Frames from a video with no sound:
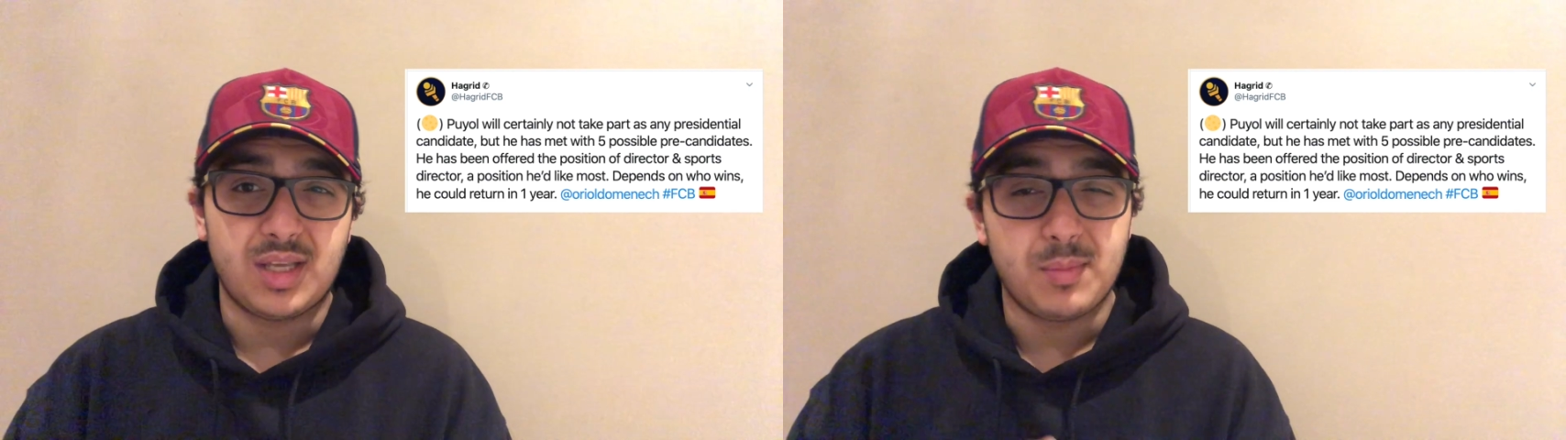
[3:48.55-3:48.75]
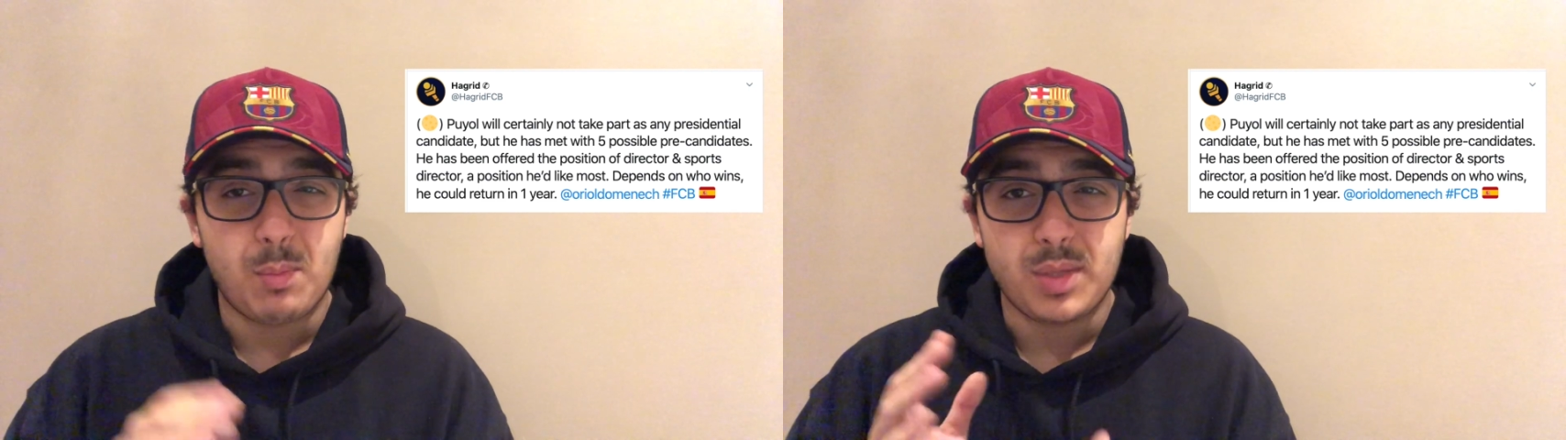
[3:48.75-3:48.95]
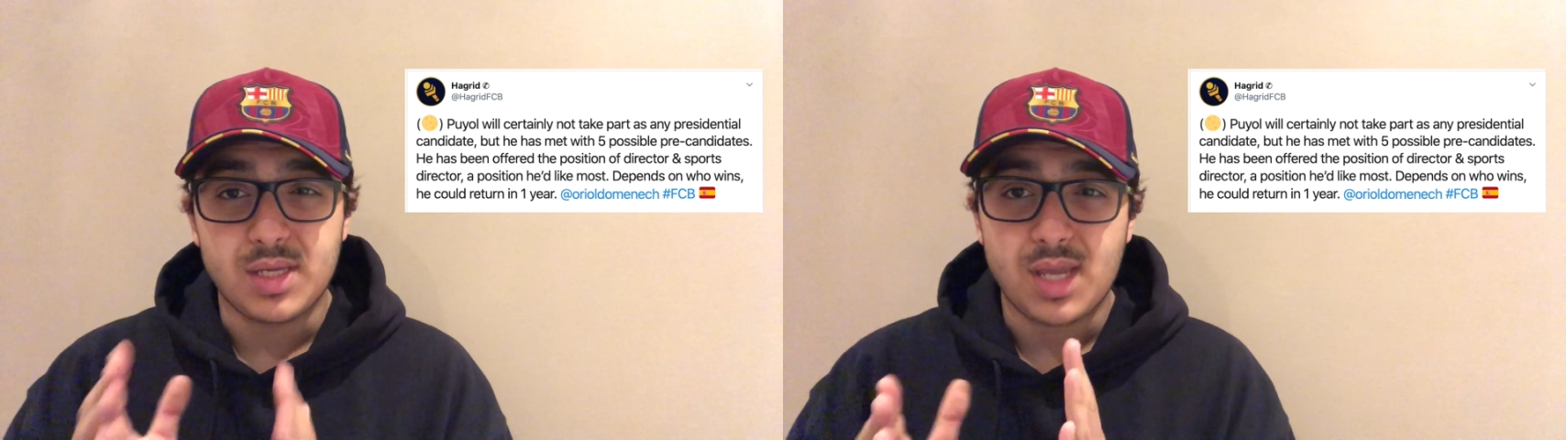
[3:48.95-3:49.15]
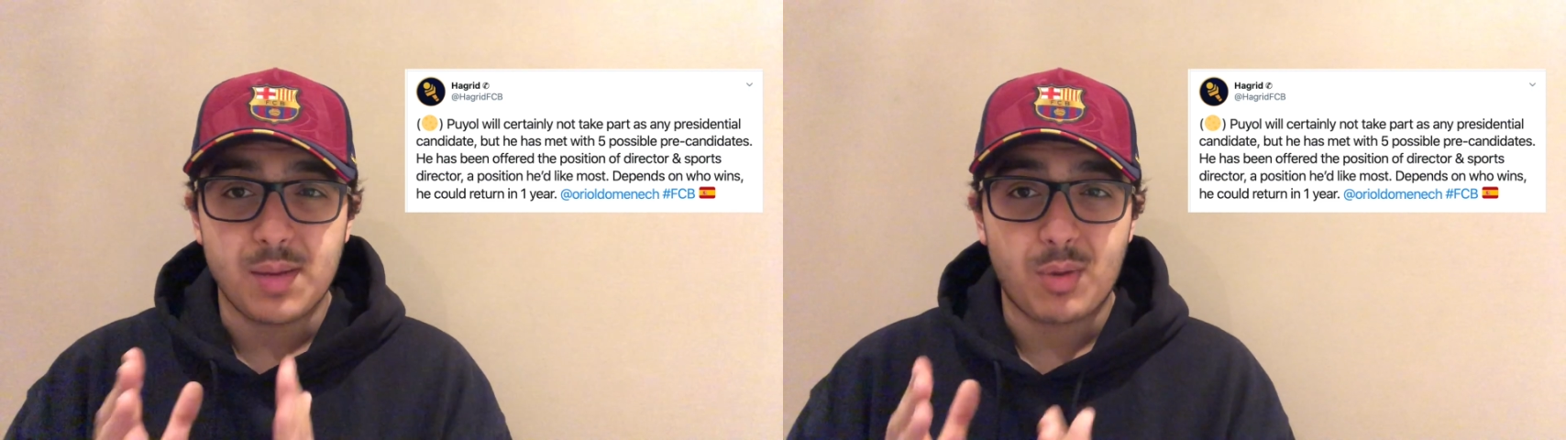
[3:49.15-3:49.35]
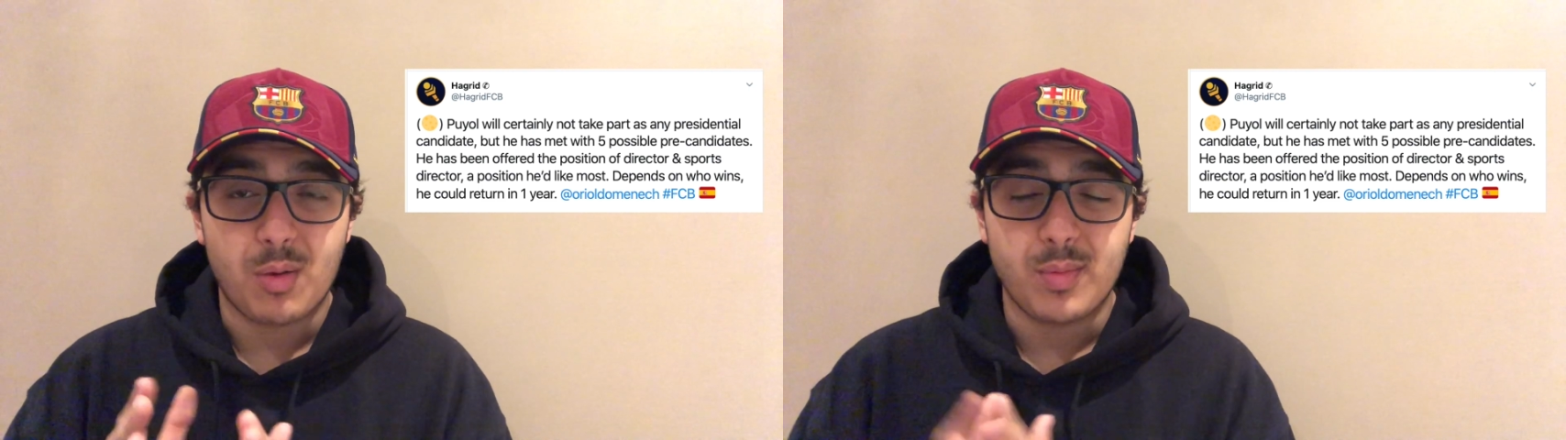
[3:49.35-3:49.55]
Him and
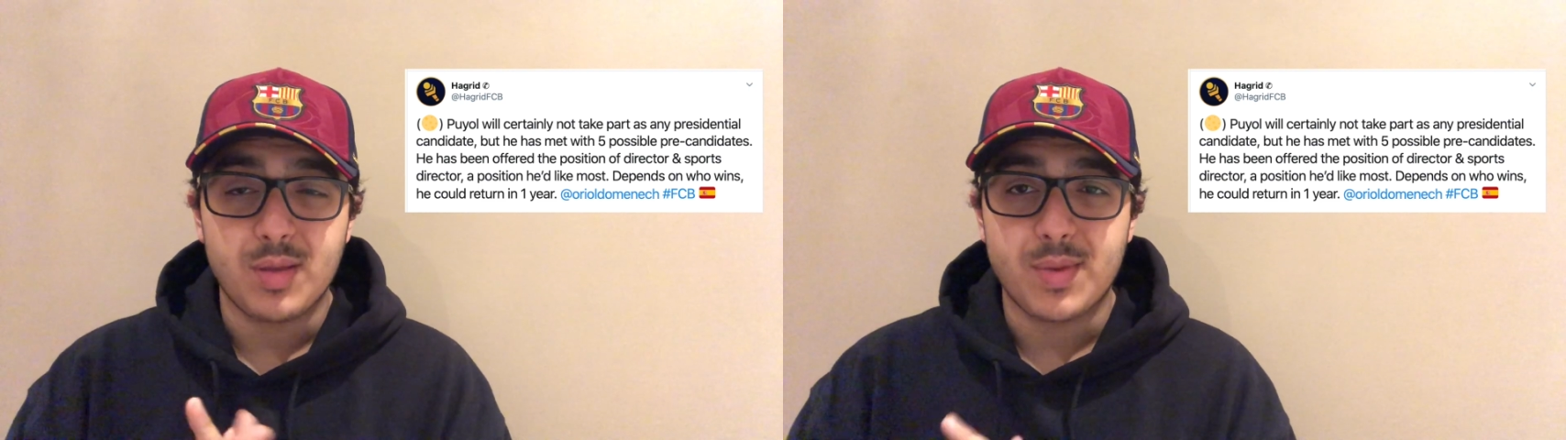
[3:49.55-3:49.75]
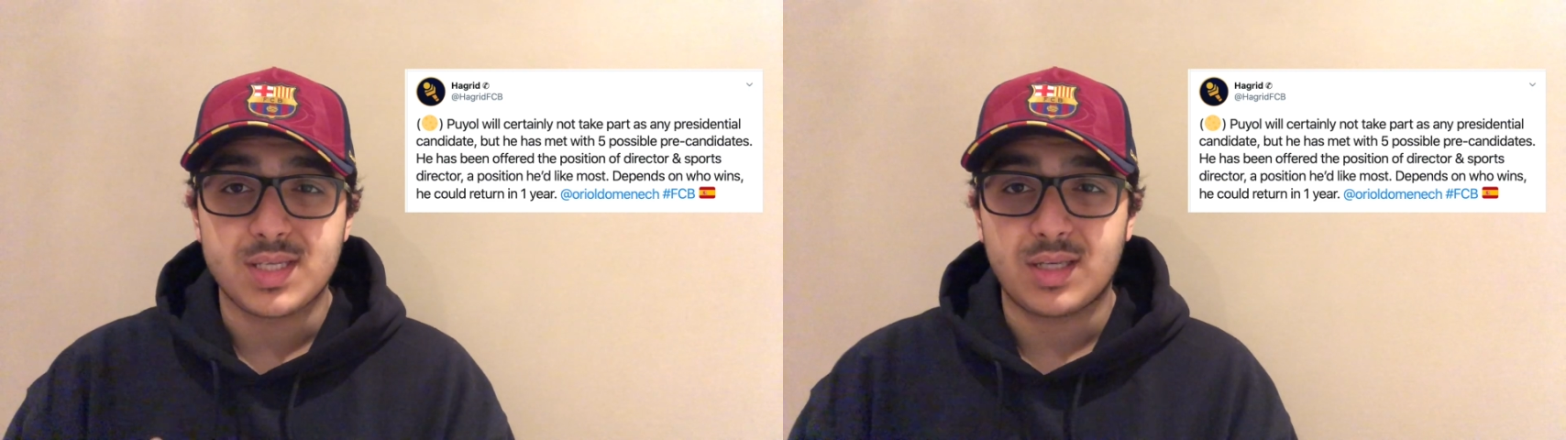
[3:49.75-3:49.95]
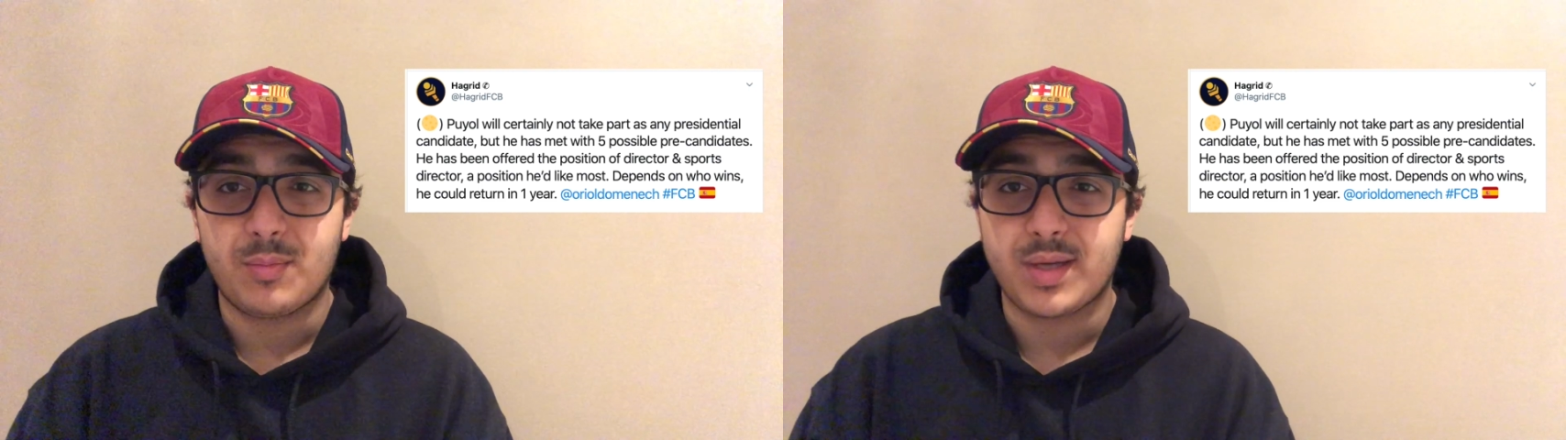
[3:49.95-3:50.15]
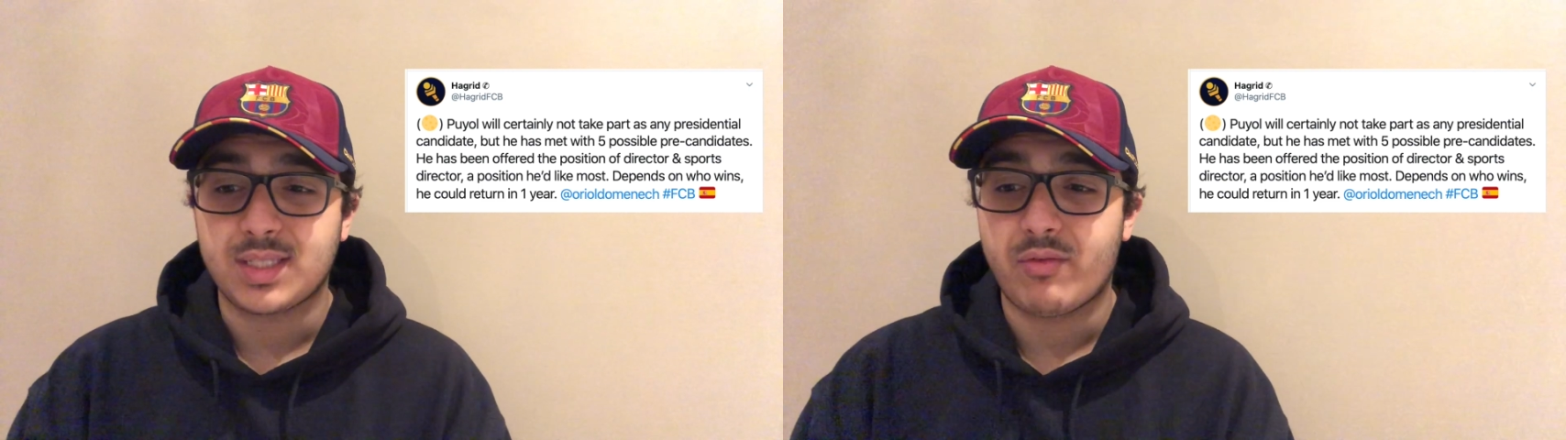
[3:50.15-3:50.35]
PK, probably the best center back